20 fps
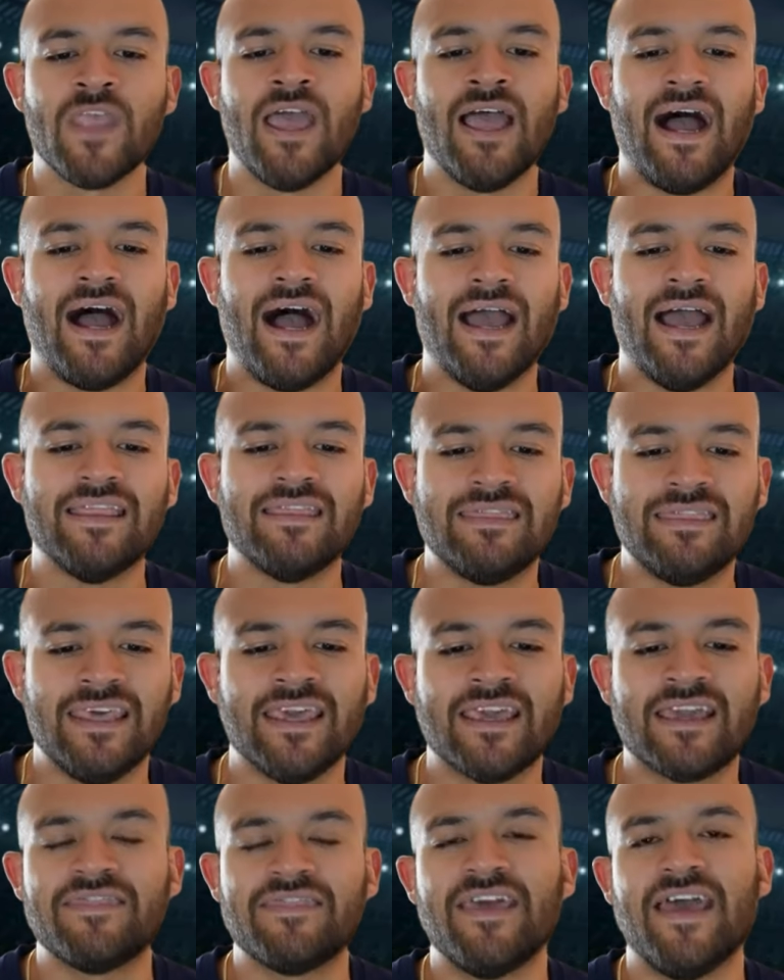I
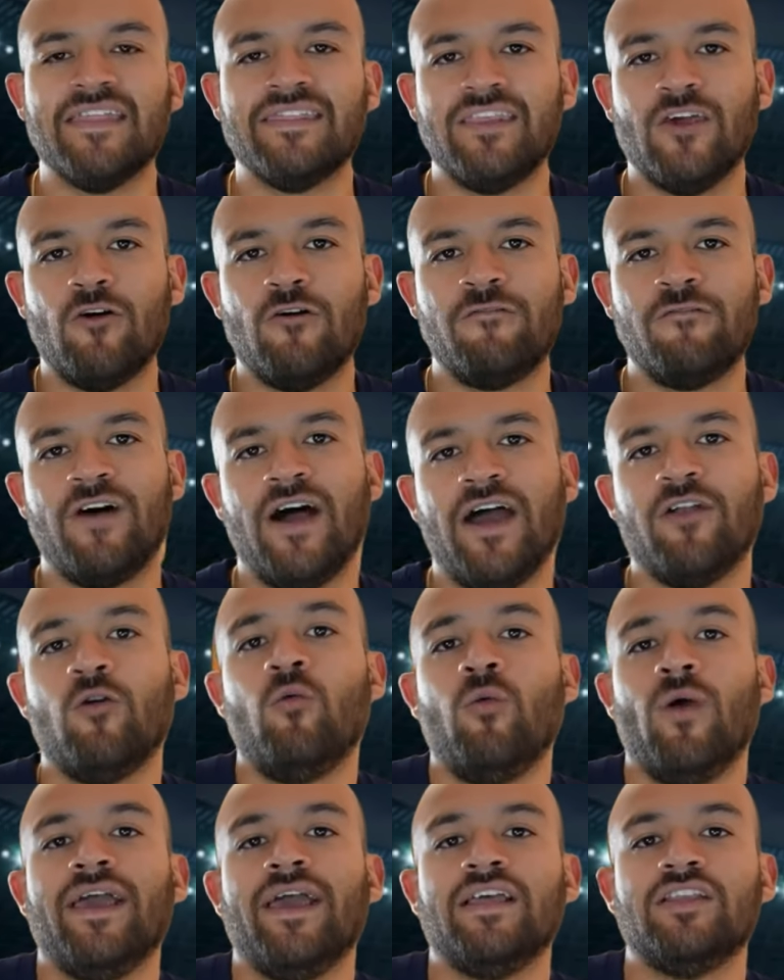think that they will find a
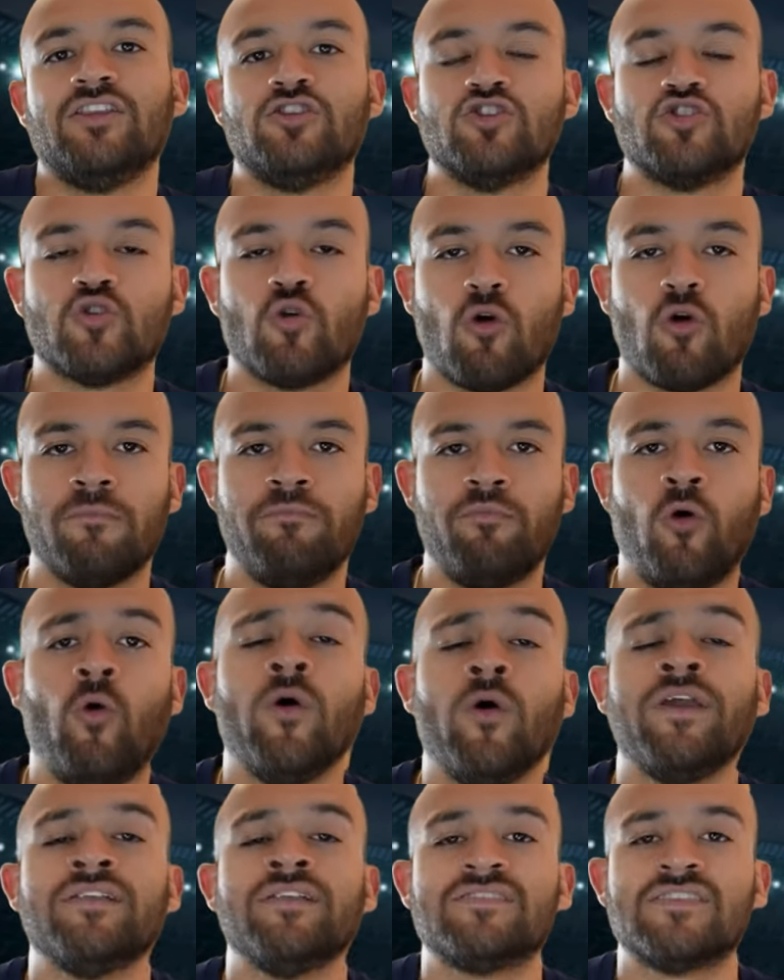way to score
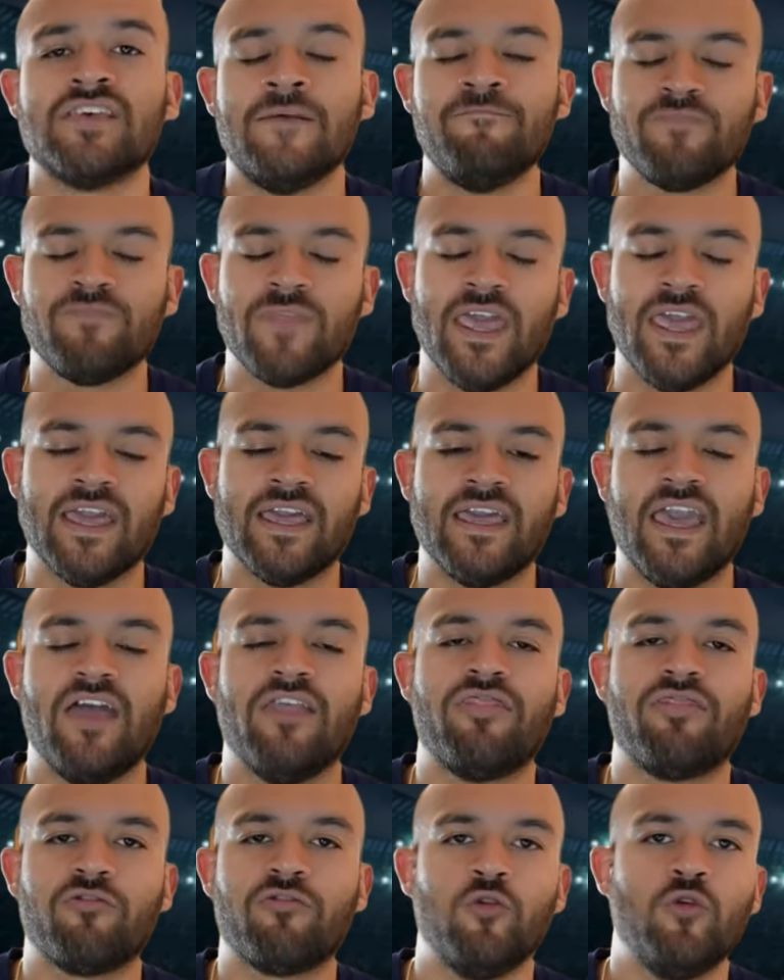points and
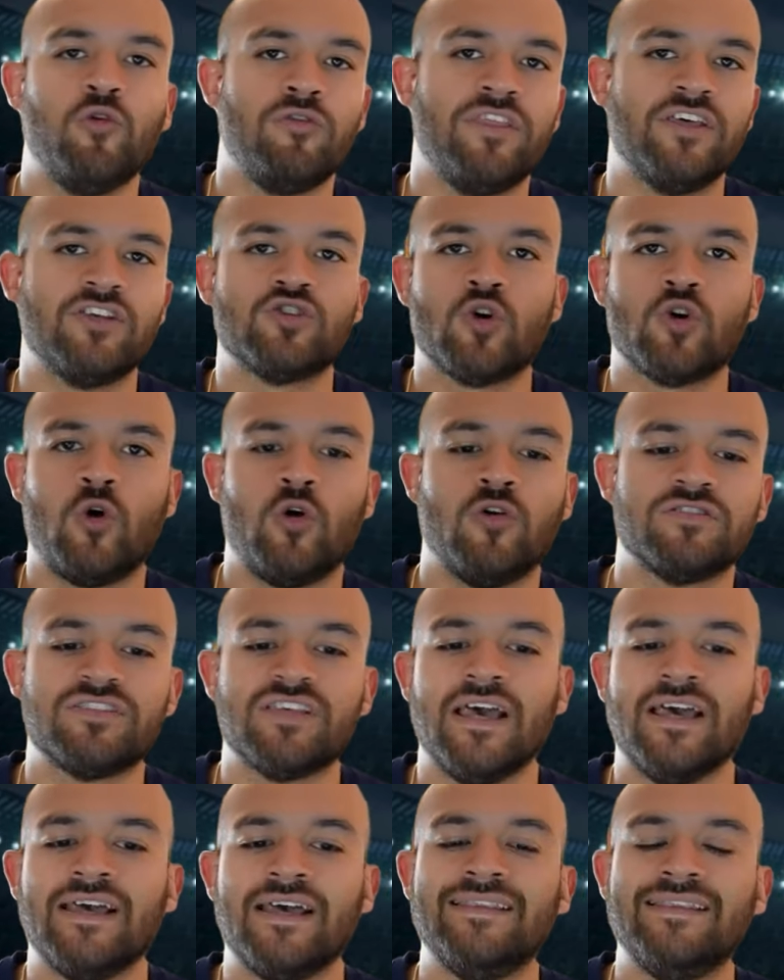get through this Colts
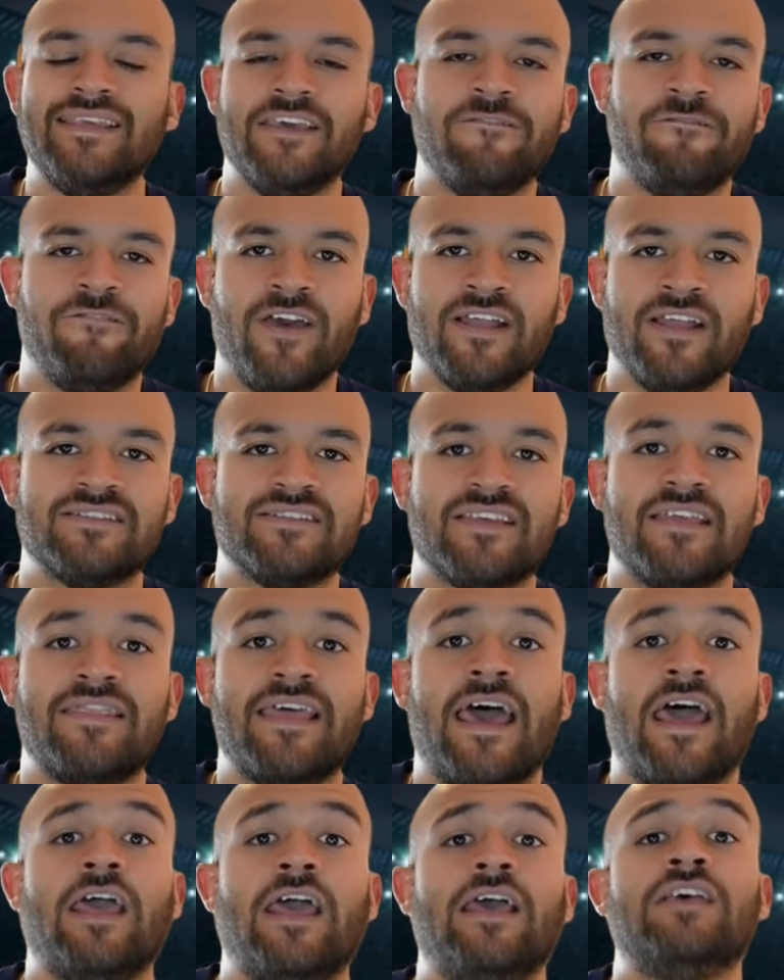defense
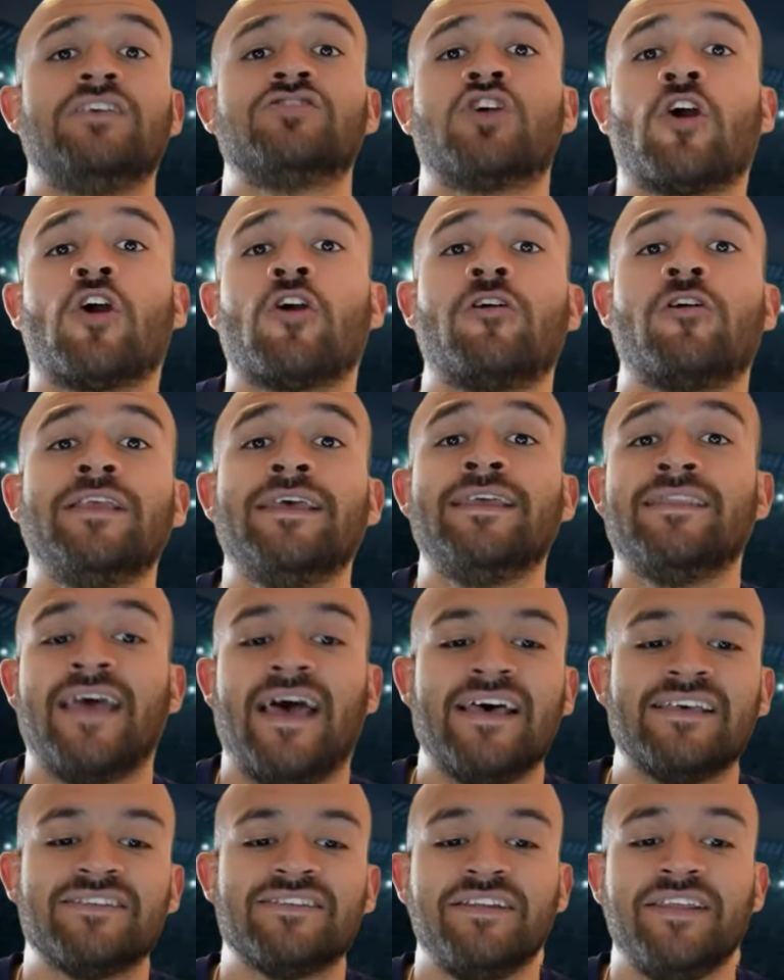that is currently
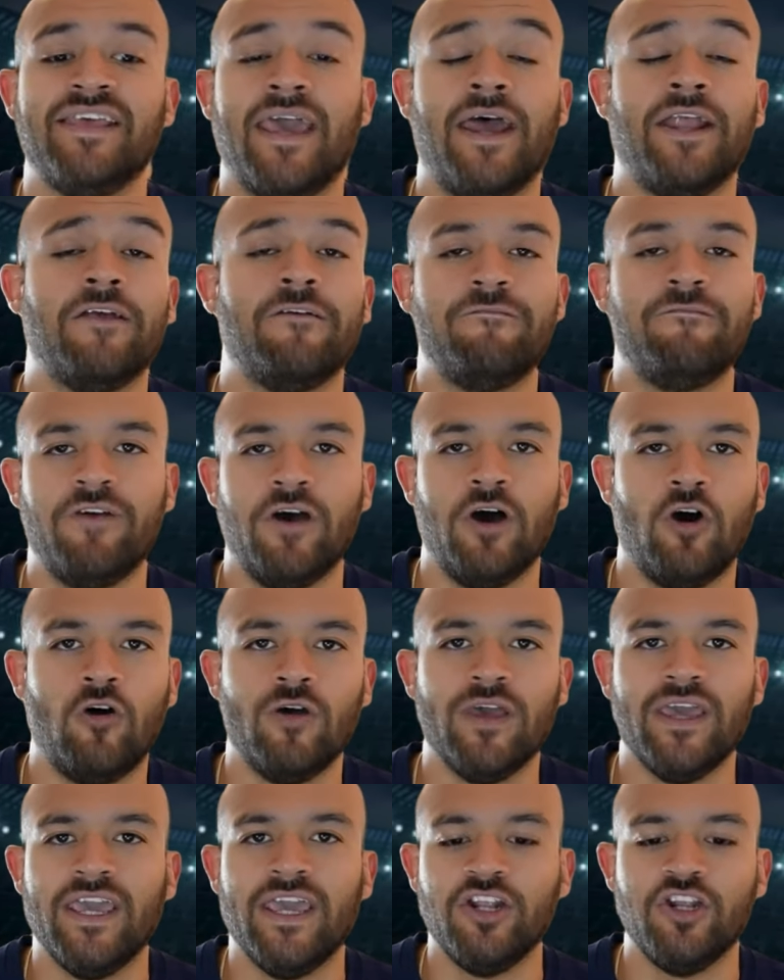last in the NFL
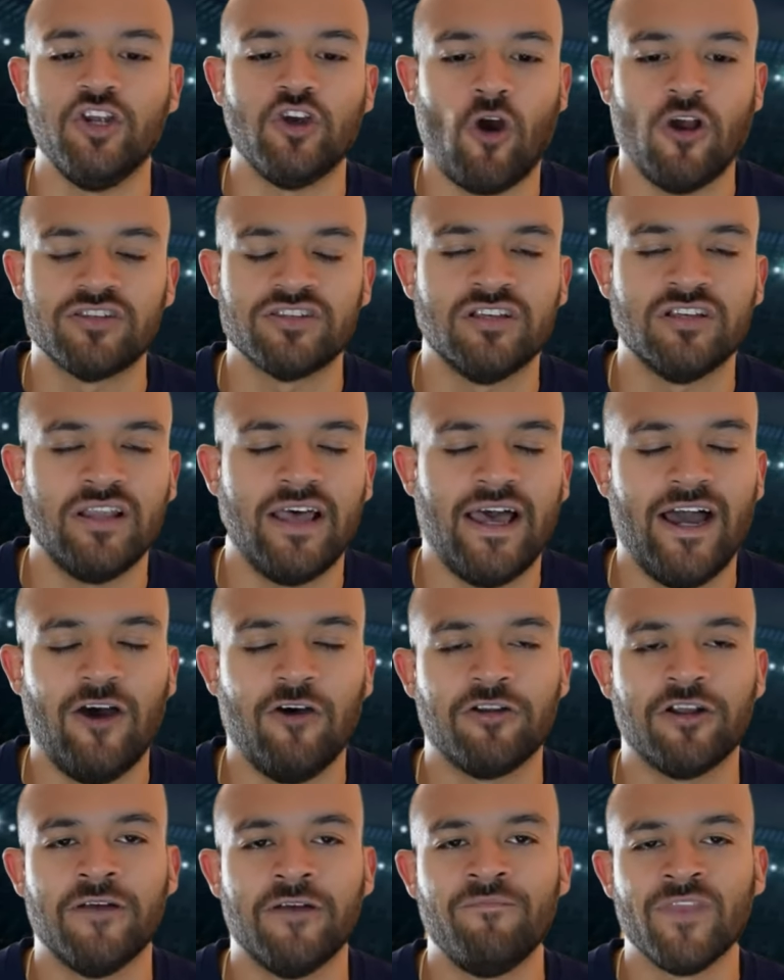in yards allowed.